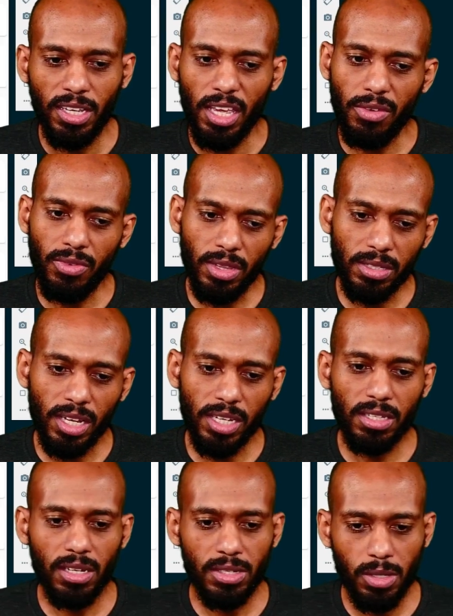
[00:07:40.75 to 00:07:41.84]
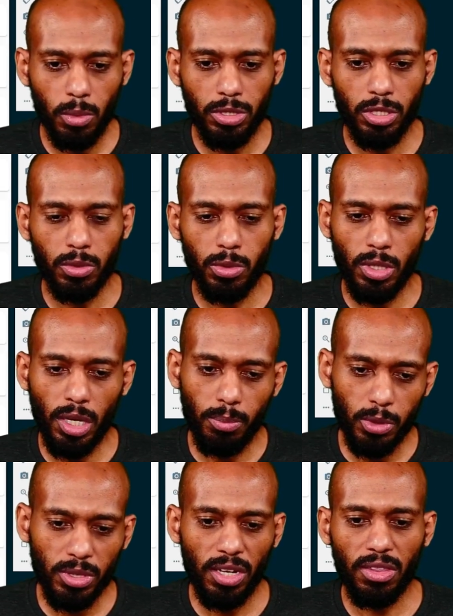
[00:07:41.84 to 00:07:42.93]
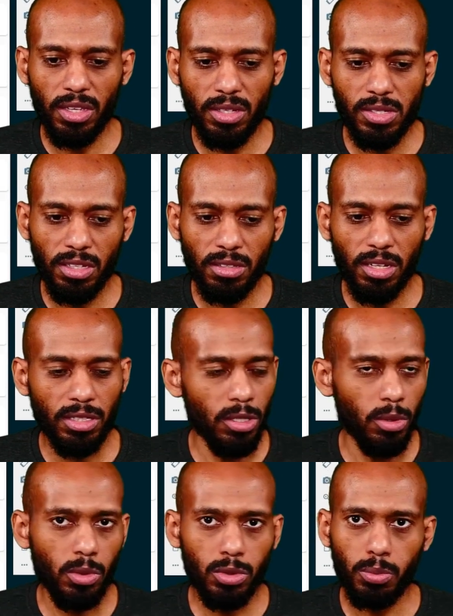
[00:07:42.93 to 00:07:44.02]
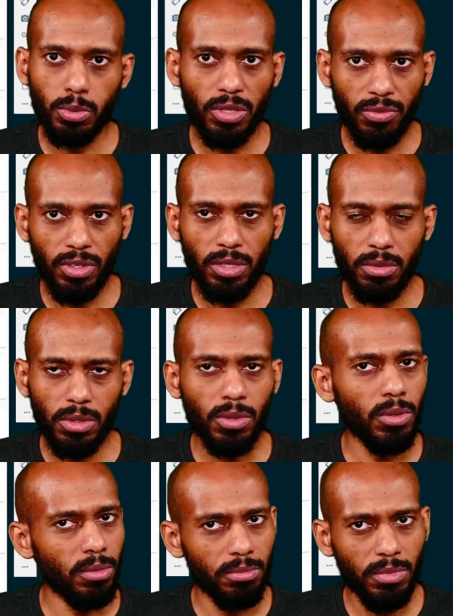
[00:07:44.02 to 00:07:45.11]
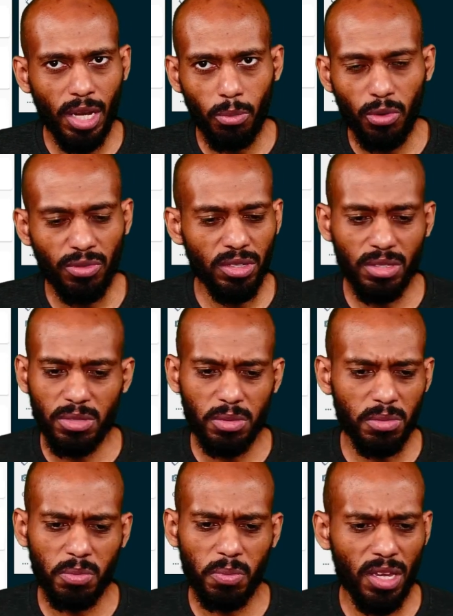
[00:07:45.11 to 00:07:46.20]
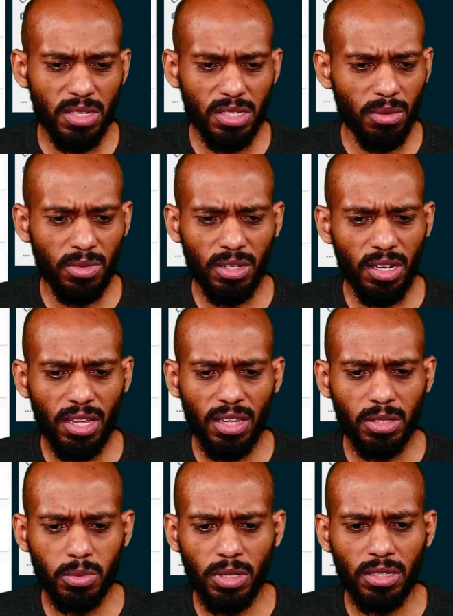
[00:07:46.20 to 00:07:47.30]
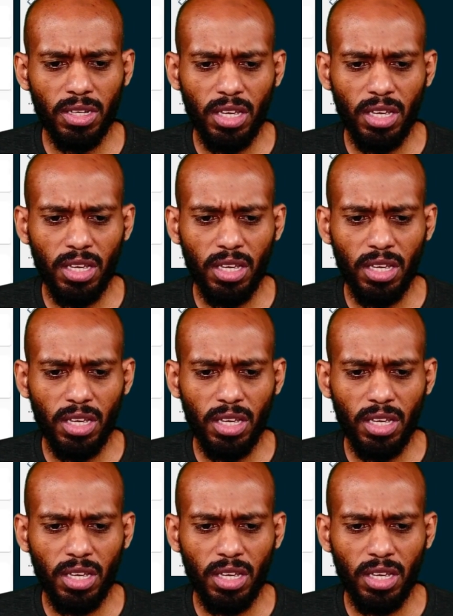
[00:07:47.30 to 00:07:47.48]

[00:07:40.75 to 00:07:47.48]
Even the title is a widget. You can put anything inside the title. You want to put a video, a moving space, something like that one.